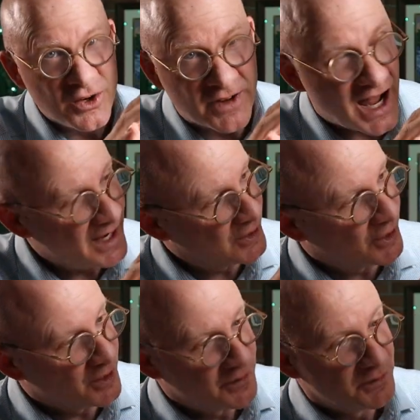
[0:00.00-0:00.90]
you've got
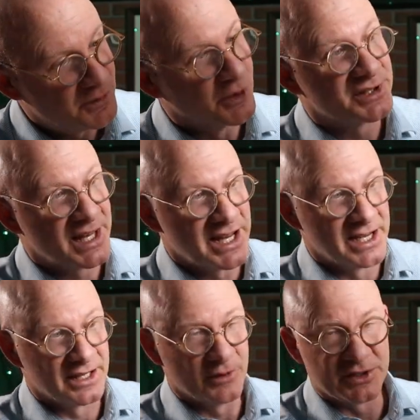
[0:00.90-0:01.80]
your, your
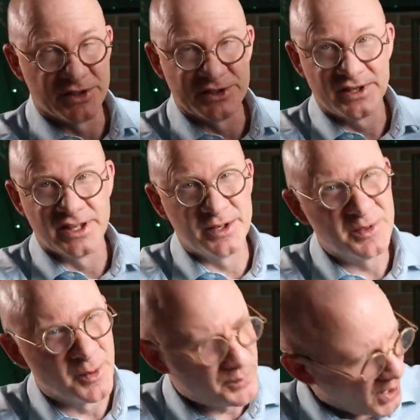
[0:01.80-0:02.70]
seine, which is the,
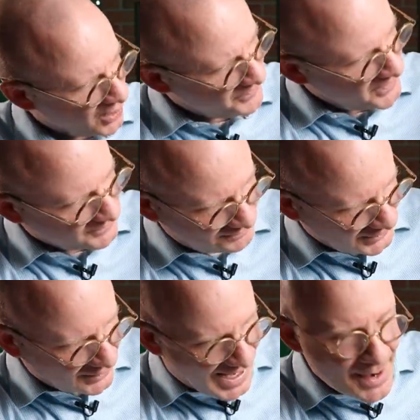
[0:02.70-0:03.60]
the perfect
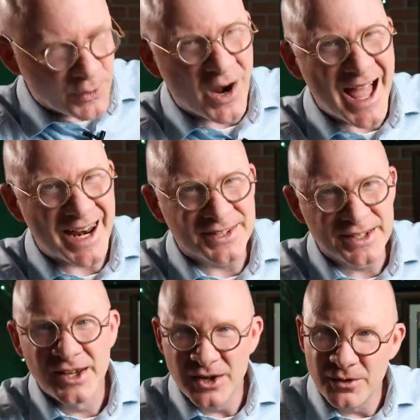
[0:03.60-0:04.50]
little
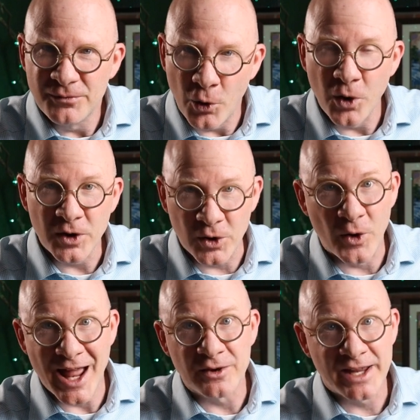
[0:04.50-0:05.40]
apparatus for
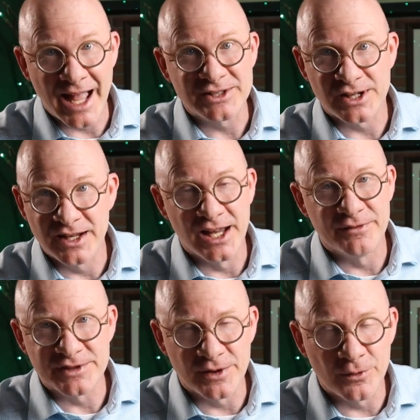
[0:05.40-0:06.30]
going out and catching
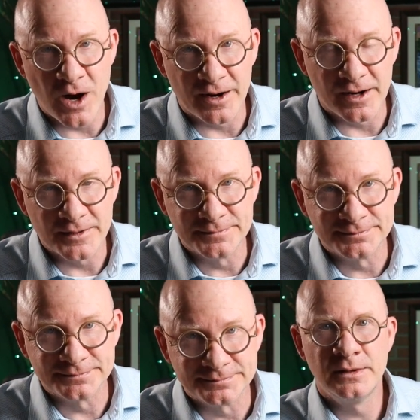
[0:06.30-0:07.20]
nymphs in the water.
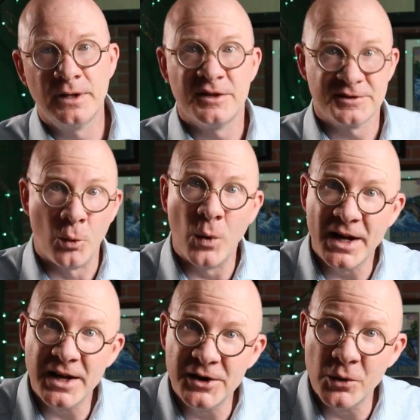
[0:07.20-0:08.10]
So
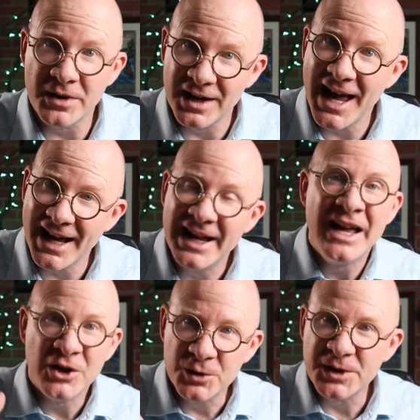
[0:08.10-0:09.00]
what you do with the net,
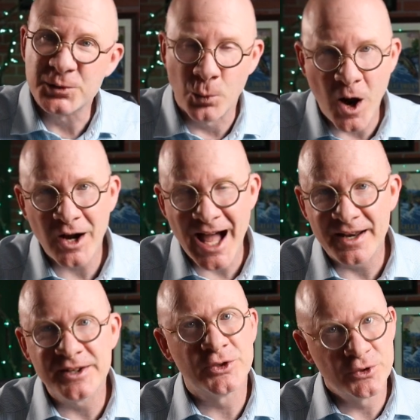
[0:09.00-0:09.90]
you just walk
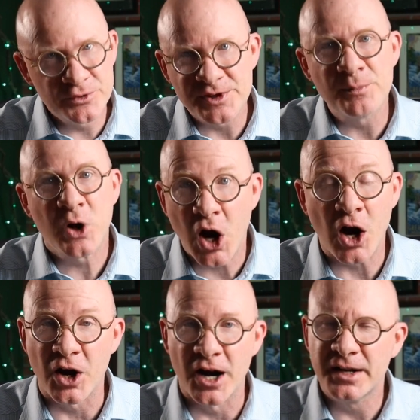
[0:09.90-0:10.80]
out into some
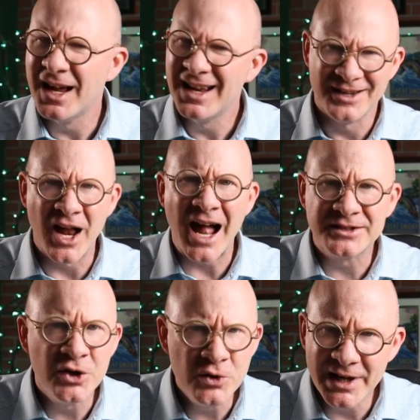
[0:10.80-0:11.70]
current,
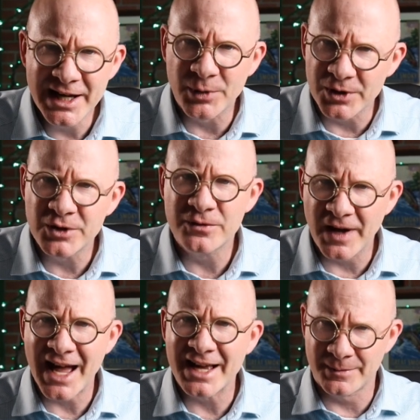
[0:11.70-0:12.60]
not too deep or too
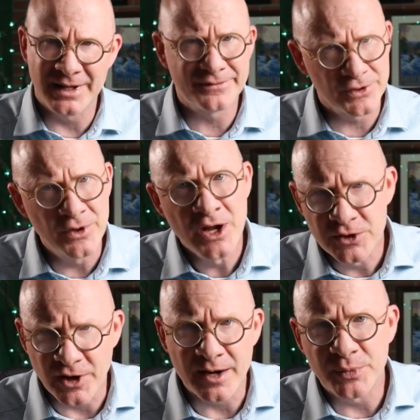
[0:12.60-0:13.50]
fast. I mean, if you
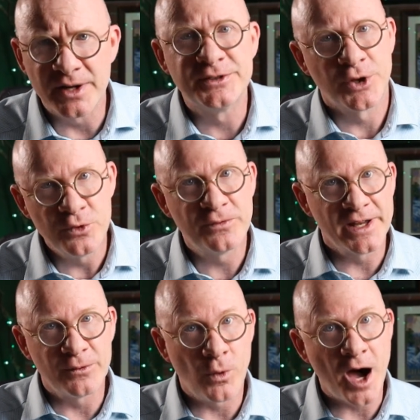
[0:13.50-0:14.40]
try to put in two
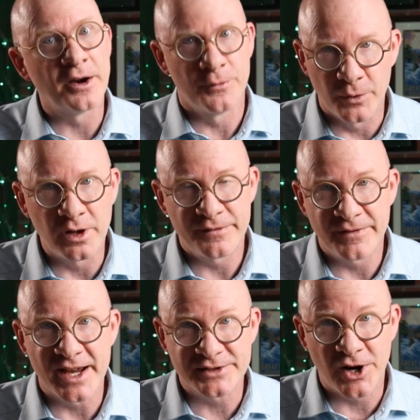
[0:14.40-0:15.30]
feet of water and really
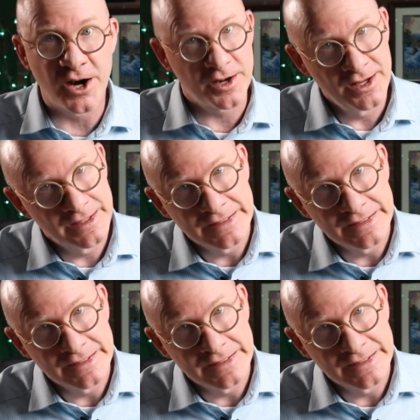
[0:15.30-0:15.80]
fast current,